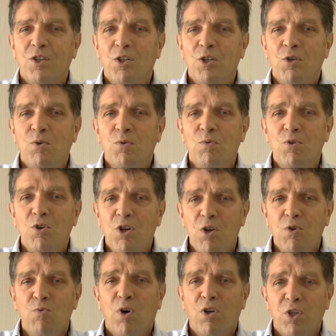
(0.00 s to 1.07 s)
You
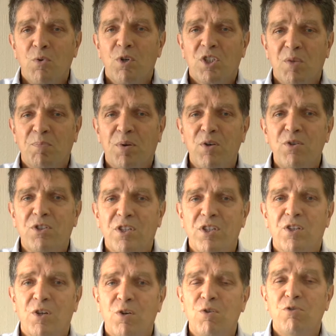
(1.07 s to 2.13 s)
knew what you were supposed to
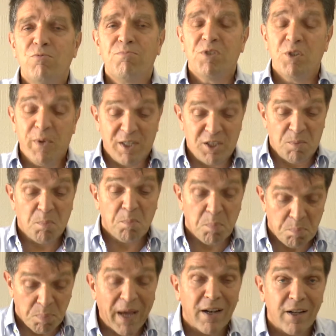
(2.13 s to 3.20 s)
do. You had to
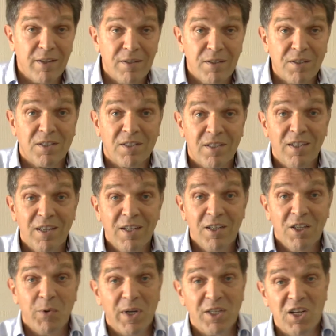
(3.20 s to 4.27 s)
balance,
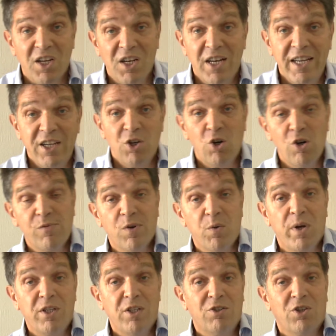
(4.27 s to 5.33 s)
you had to lean over
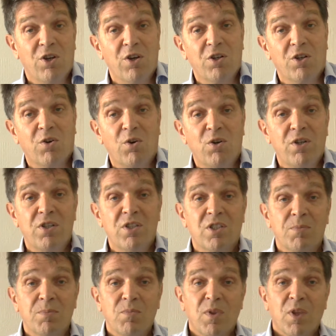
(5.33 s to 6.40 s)
when you turn
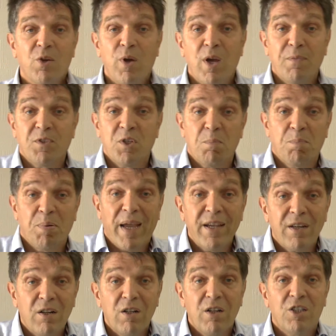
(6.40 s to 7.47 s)
corners, you have to
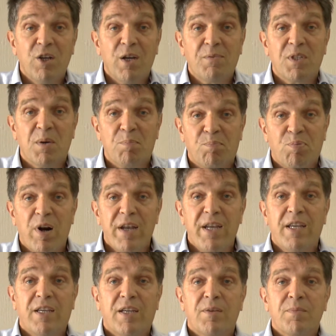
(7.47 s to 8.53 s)
pedal and you have to
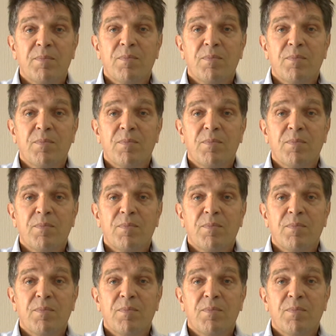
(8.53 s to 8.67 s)
brake.